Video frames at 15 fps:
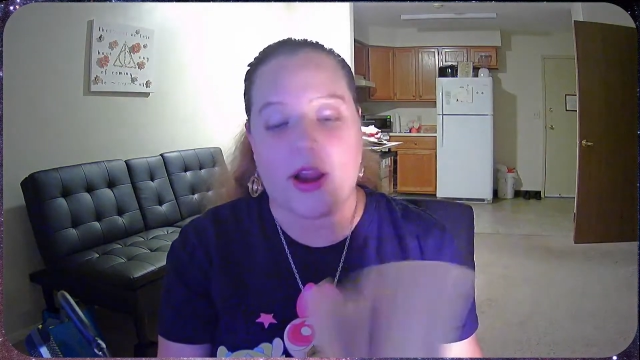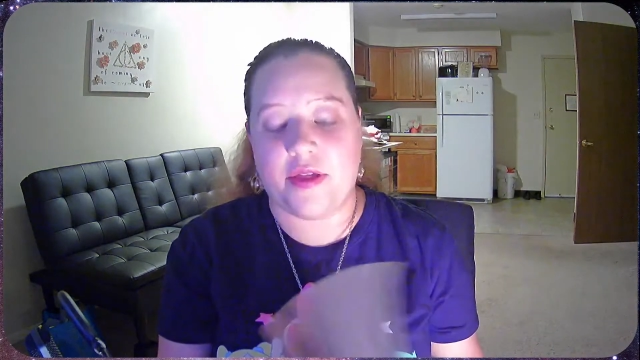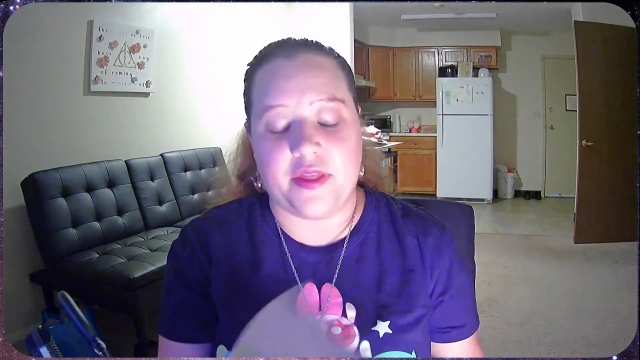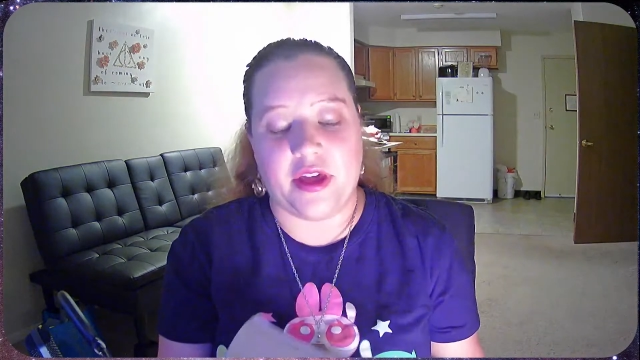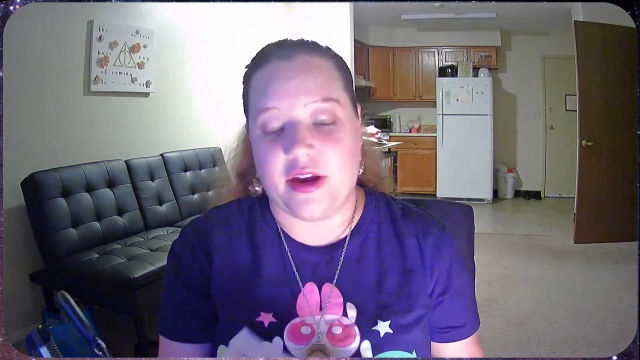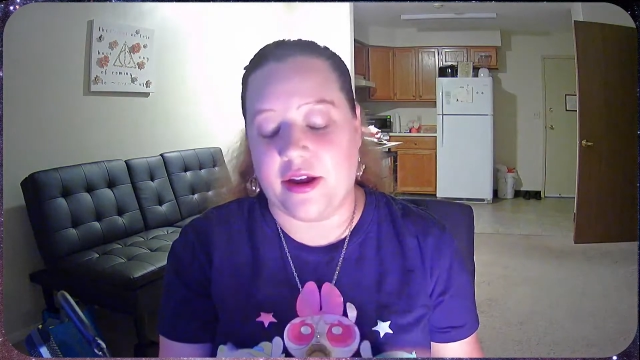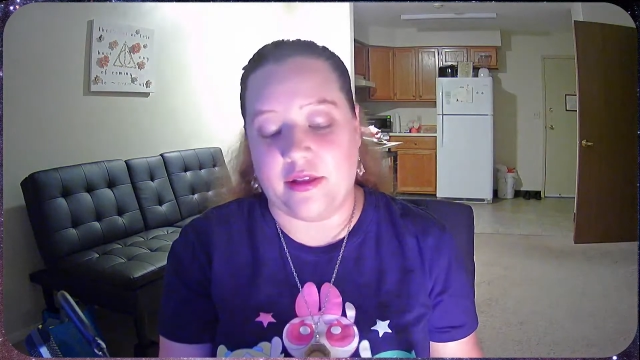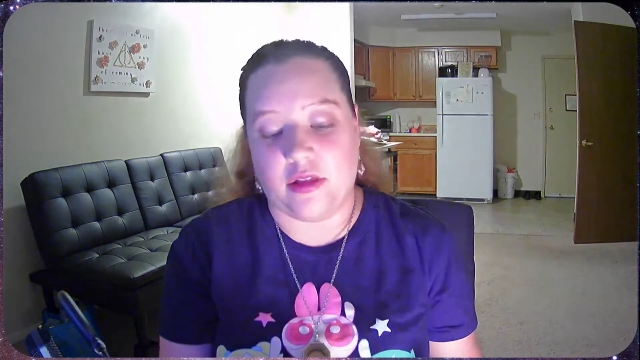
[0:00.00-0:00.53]
and
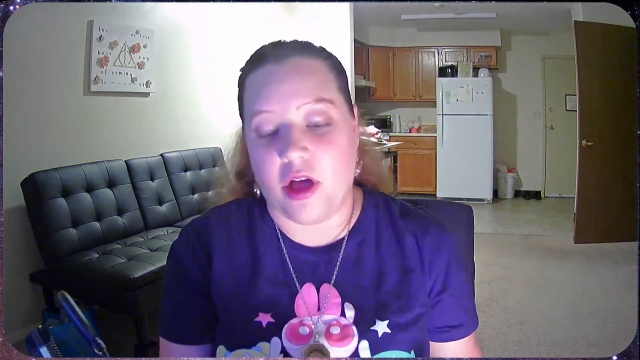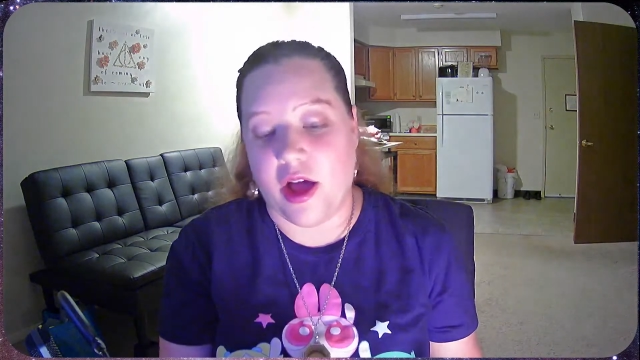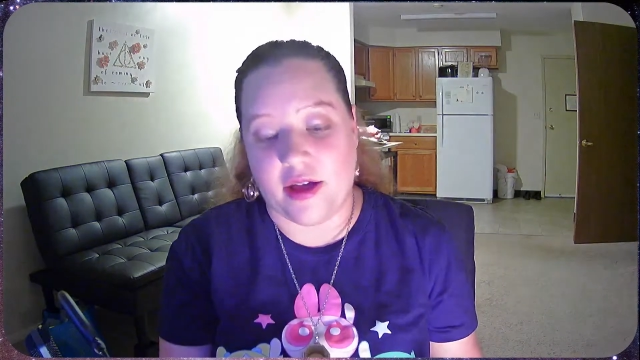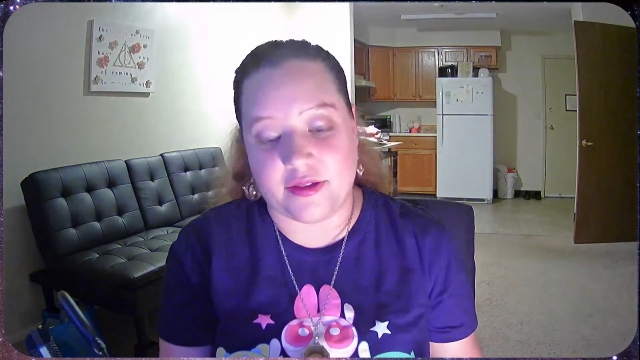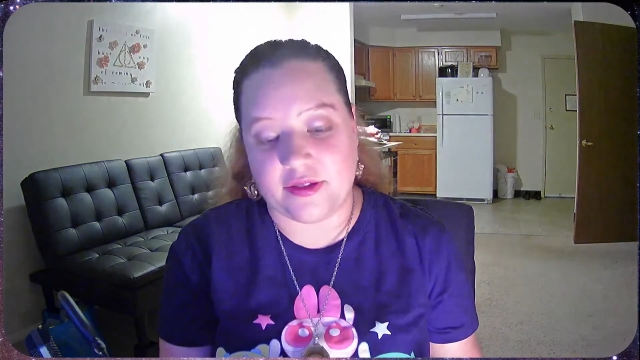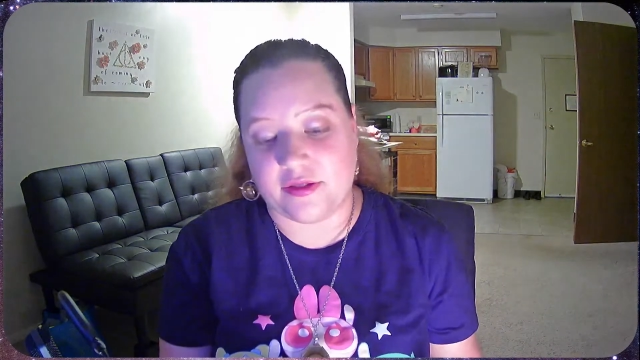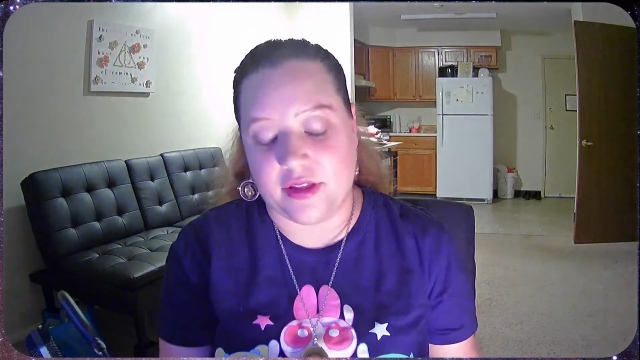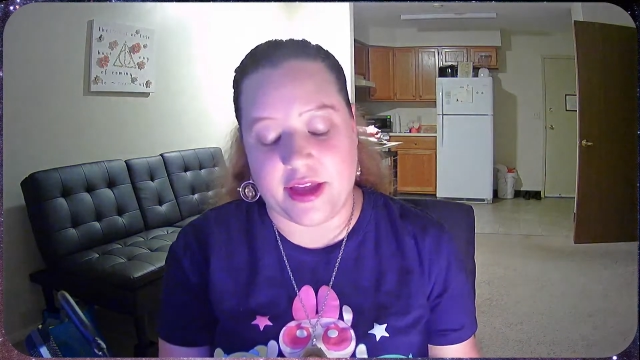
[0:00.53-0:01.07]
then I
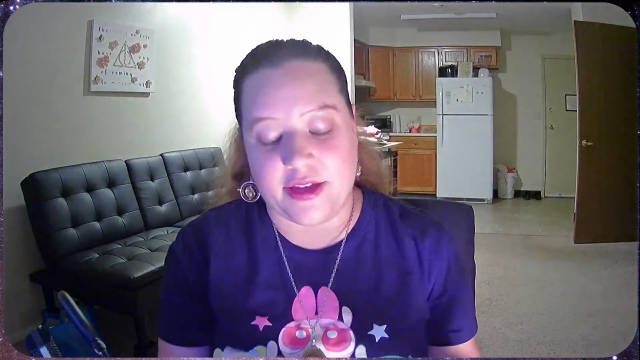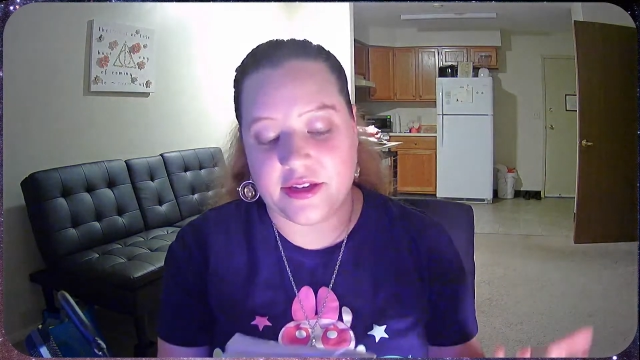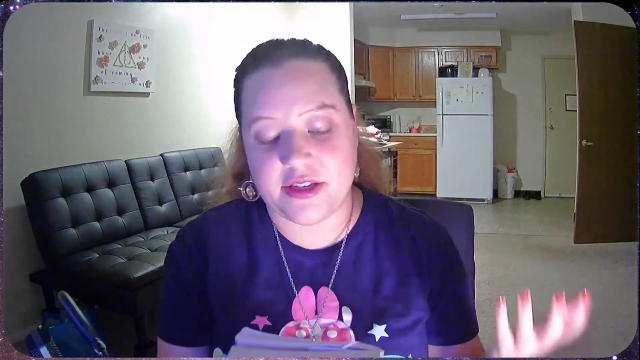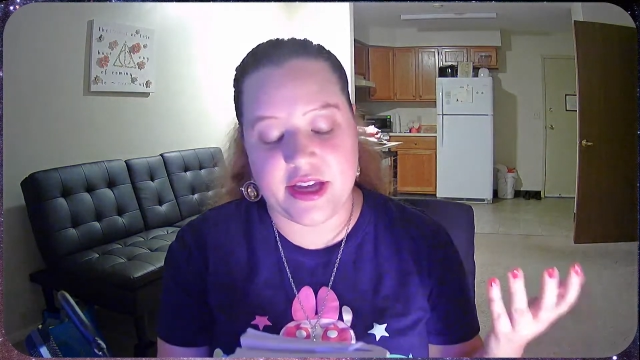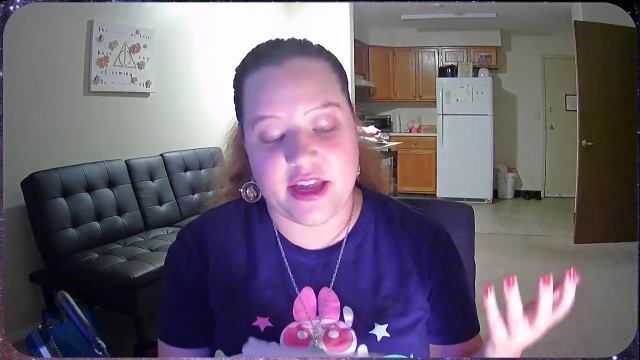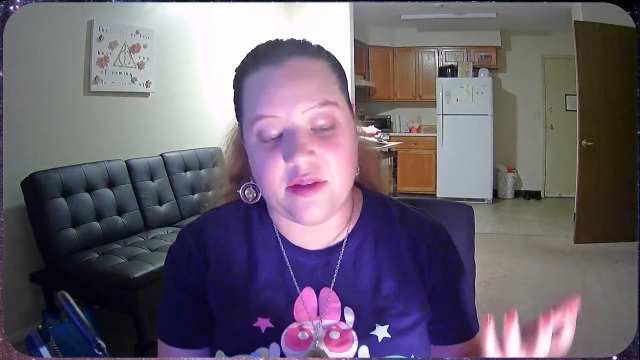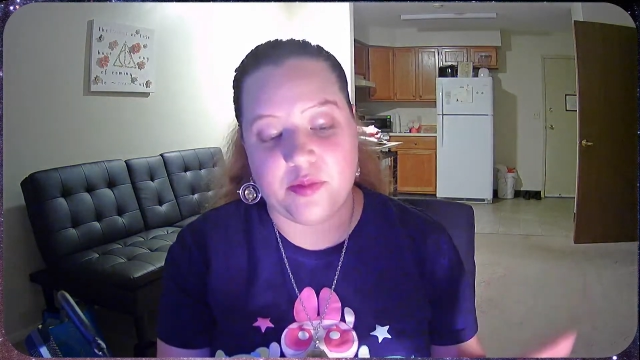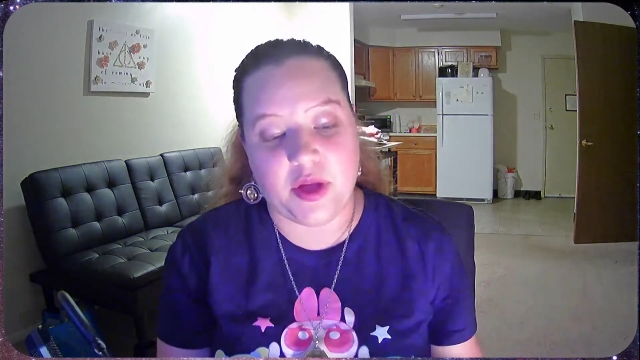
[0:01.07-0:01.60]
lost
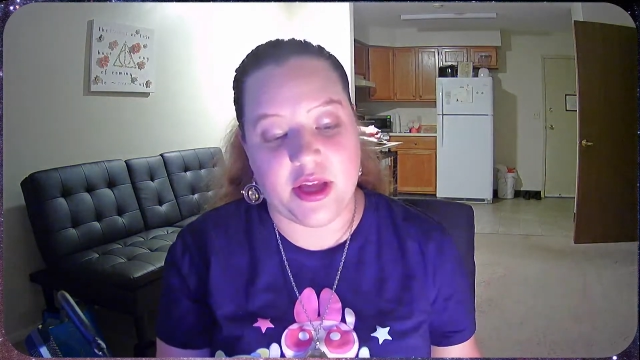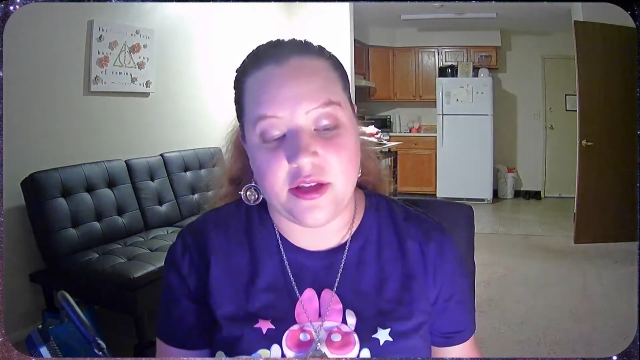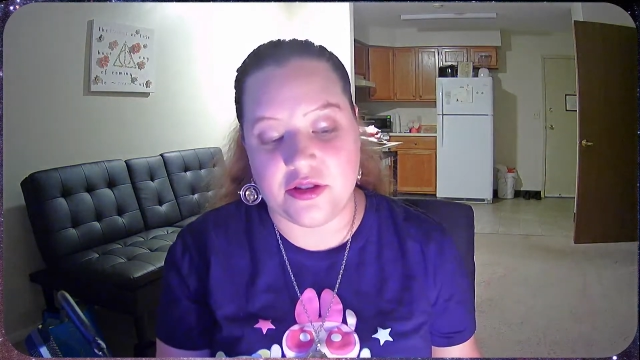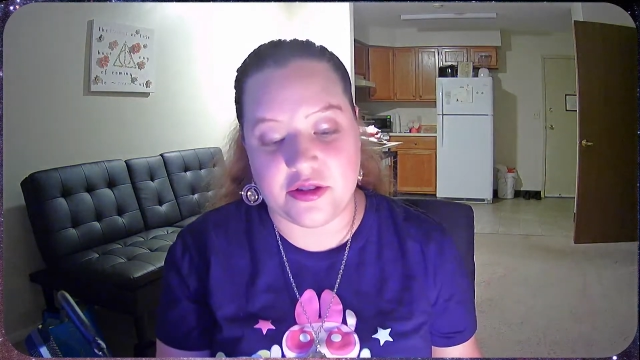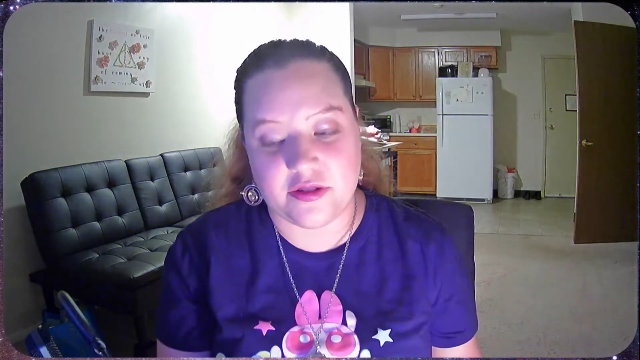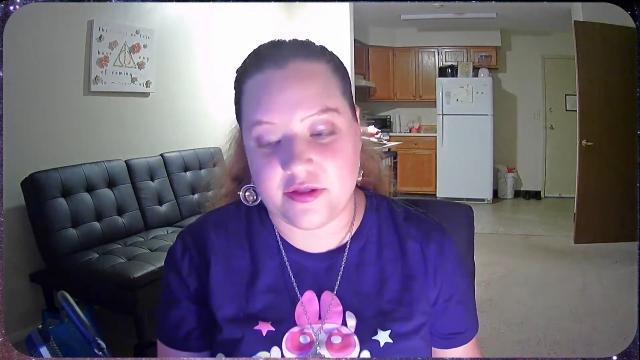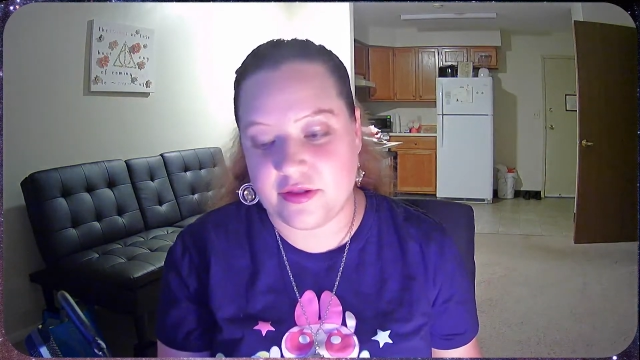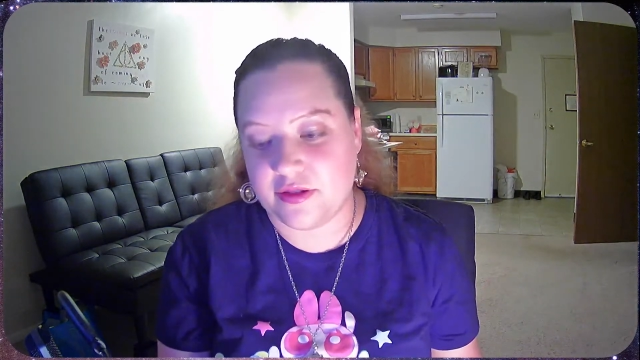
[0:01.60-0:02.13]
10
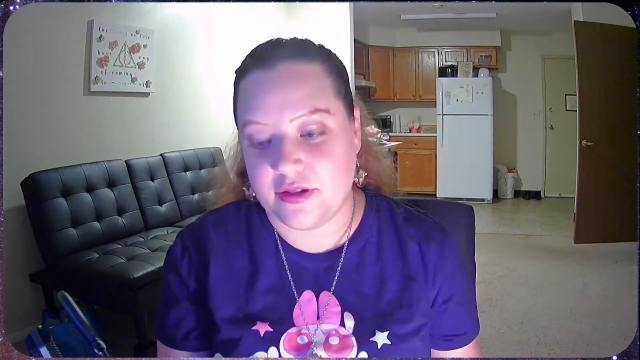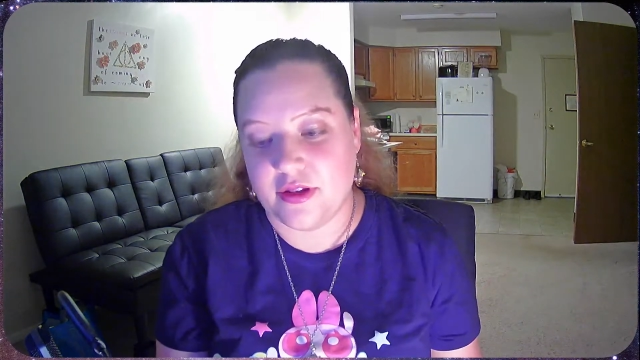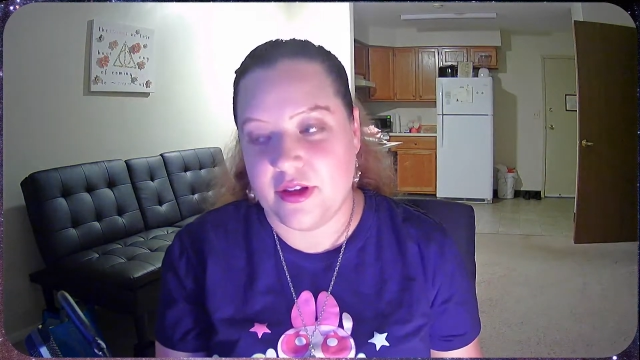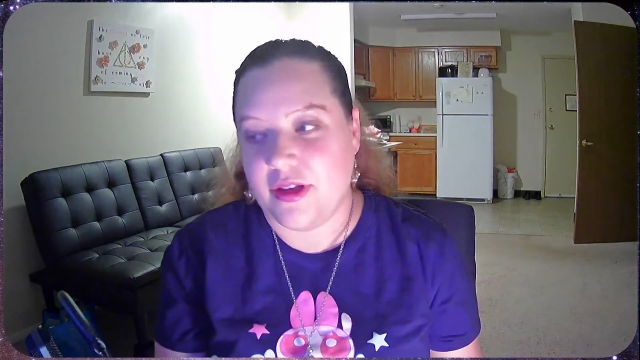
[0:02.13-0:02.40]
pages.